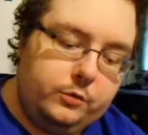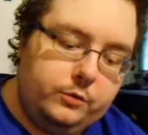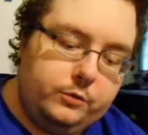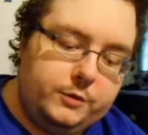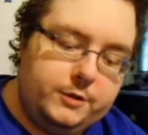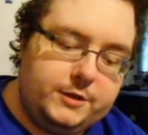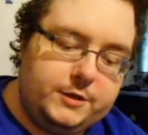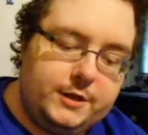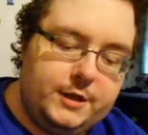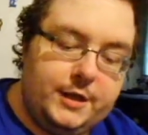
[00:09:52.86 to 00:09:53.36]

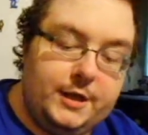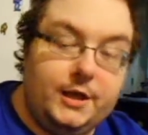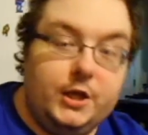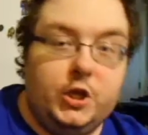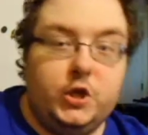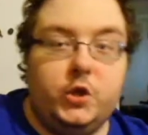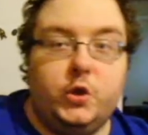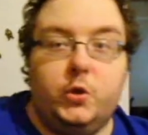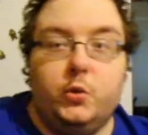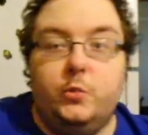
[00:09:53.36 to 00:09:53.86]
would say,
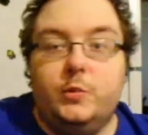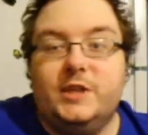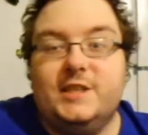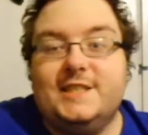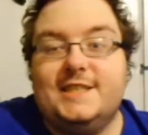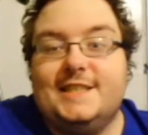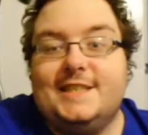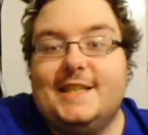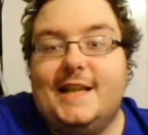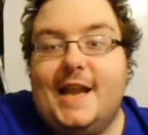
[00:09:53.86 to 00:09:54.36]
human
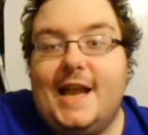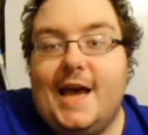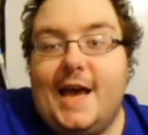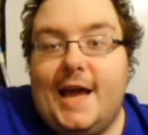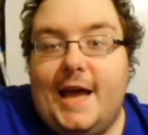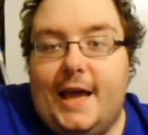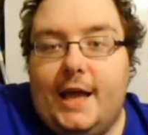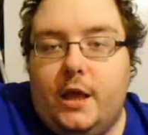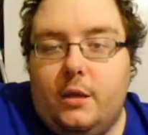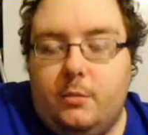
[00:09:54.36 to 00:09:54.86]

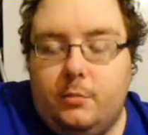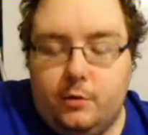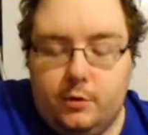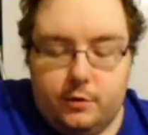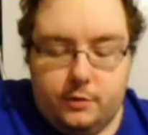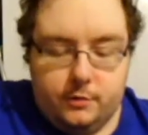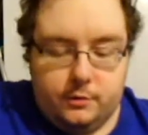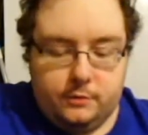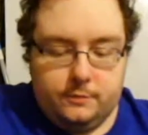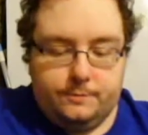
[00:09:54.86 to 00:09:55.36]
slime,
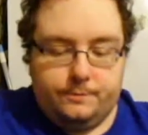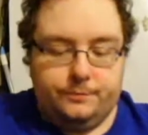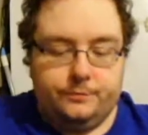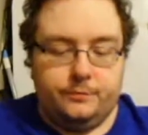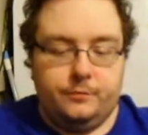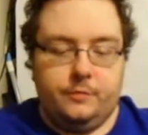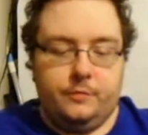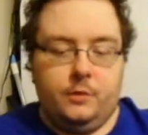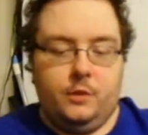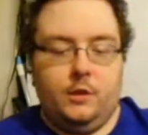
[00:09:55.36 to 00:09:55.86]

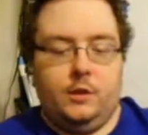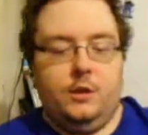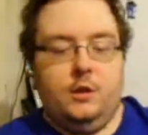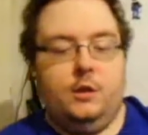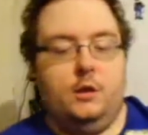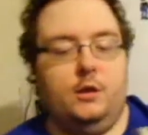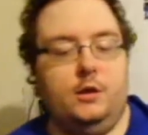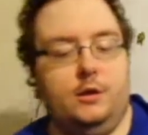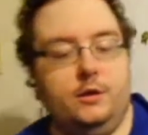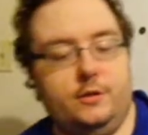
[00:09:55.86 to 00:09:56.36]

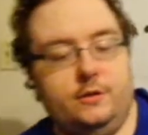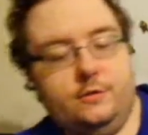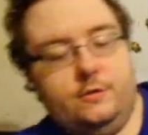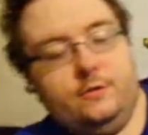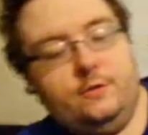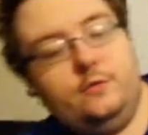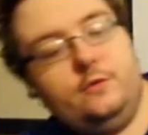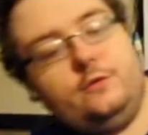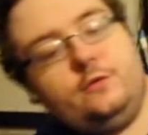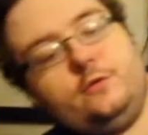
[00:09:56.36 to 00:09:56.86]
because
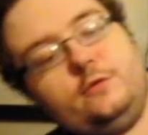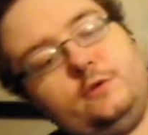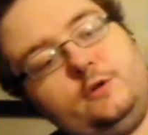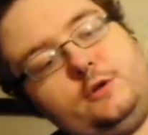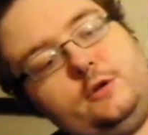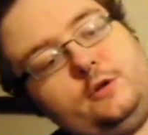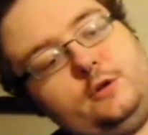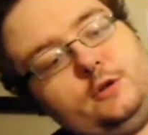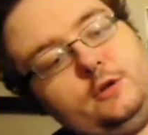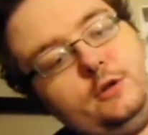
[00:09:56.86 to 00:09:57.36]

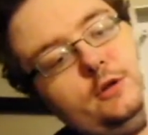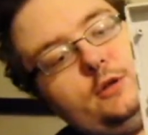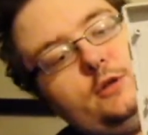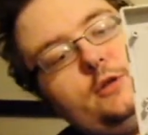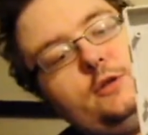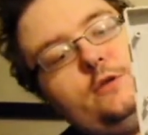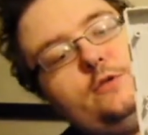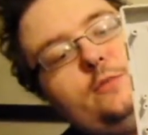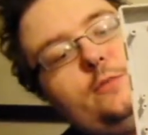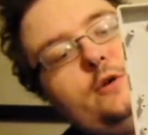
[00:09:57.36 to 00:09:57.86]
usually in
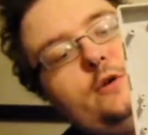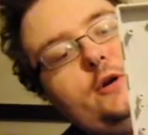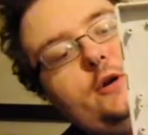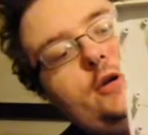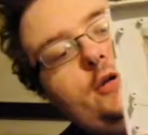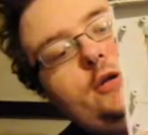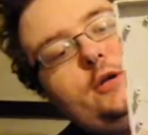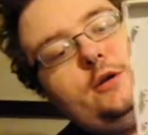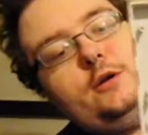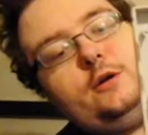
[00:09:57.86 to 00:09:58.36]
this part
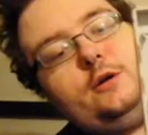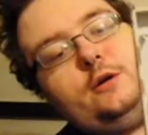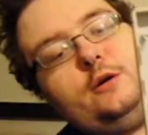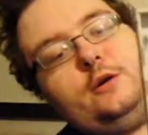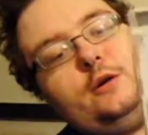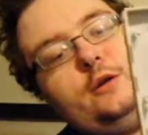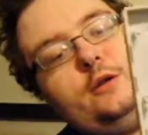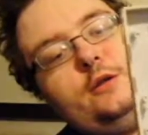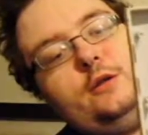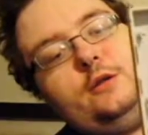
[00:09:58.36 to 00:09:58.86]
here
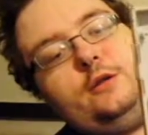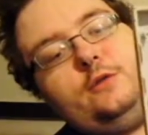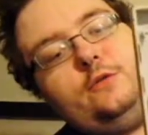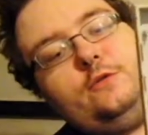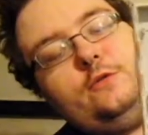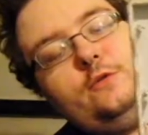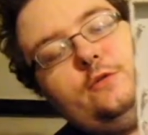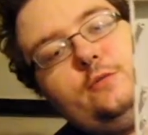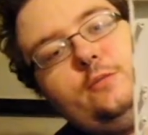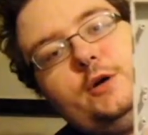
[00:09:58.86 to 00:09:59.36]
and these
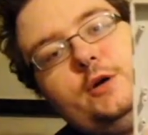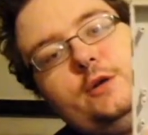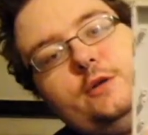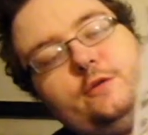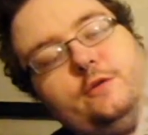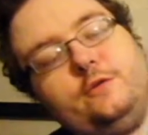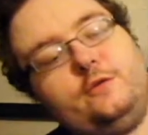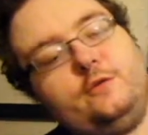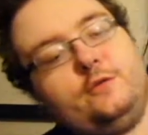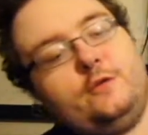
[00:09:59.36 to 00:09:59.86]
two
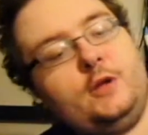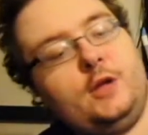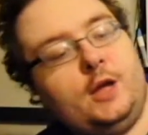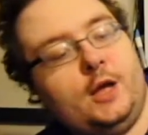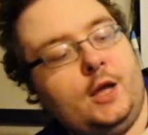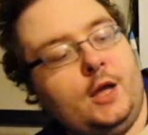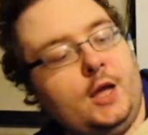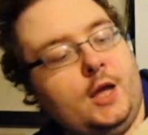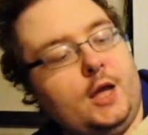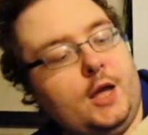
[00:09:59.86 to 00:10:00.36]
buttons just
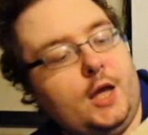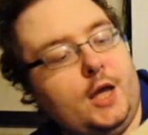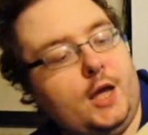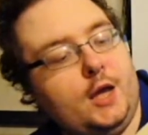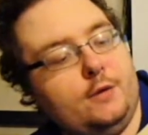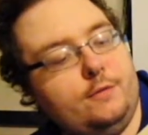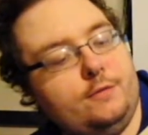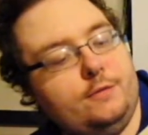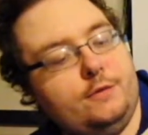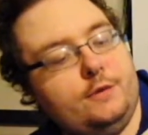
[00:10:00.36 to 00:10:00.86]

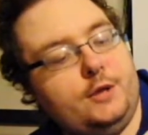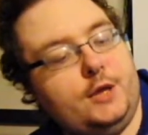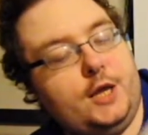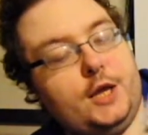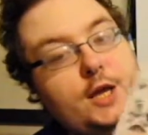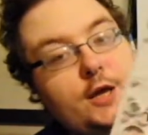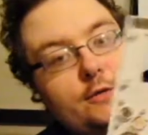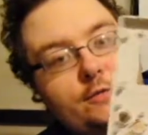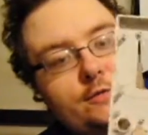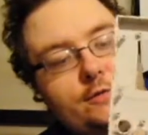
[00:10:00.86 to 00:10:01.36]
heavily
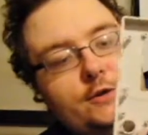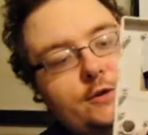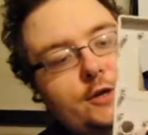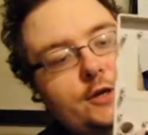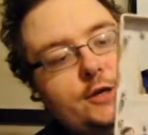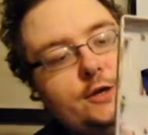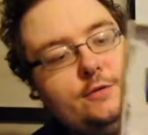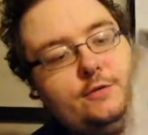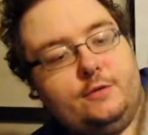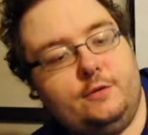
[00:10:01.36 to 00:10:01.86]

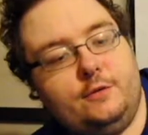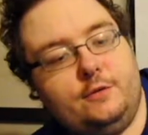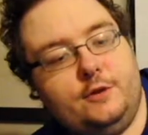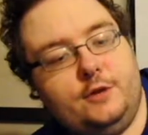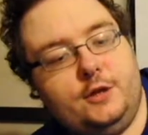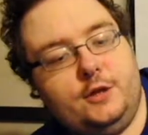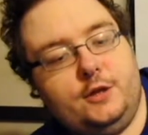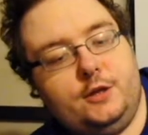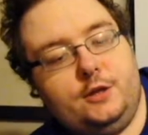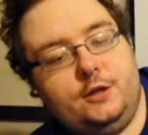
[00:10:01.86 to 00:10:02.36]
covered
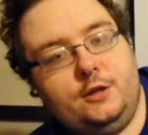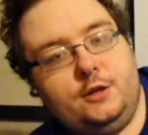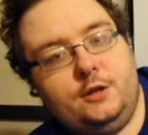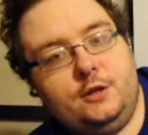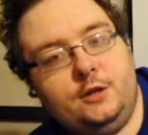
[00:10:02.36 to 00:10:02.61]
in